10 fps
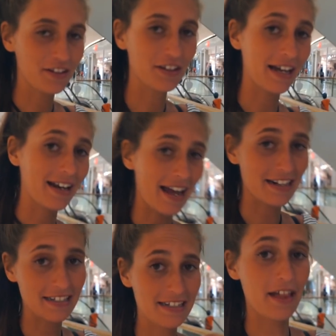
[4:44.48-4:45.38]
that you can
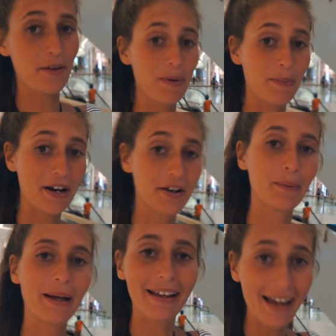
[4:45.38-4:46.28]
actually tell the people at
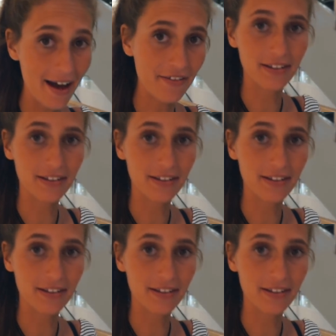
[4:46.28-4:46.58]
home like, yeah,